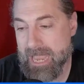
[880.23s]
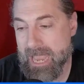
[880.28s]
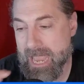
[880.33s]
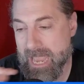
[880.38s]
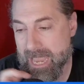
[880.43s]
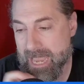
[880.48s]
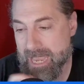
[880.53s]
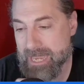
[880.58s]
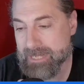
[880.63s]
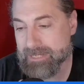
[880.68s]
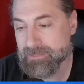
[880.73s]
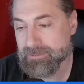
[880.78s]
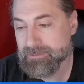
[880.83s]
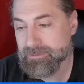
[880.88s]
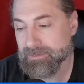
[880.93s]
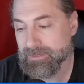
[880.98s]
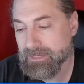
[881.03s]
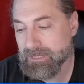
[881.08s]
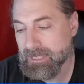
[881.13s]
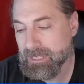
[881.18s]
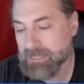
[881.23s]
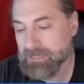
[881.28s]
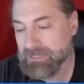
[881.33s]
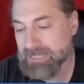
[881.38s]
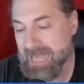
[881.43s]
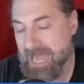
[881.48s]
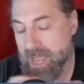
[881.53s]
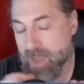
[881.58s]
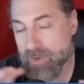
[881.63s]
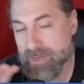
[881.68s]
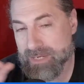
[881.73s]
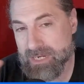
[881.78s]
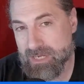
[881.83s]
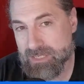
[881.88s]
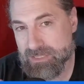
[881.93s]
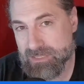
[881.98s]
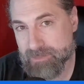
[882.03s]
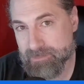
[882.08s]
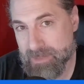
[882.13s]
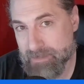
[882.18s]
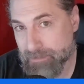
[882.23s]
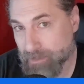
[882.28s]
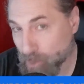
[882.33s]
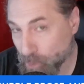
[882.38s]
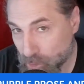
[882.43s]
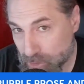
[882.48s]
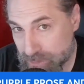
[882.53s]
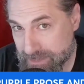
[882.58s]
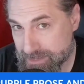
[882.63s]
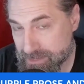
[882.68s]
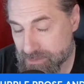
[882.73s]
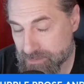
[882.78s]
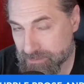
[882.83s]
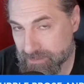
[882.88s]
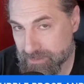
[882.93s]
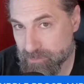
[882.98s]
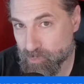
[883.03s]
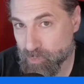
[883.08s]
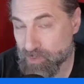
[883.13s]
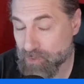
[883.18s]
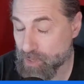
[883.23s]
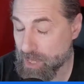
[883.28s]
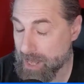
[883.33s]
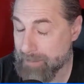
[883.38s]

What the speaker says: and allowing us to be pulled into it with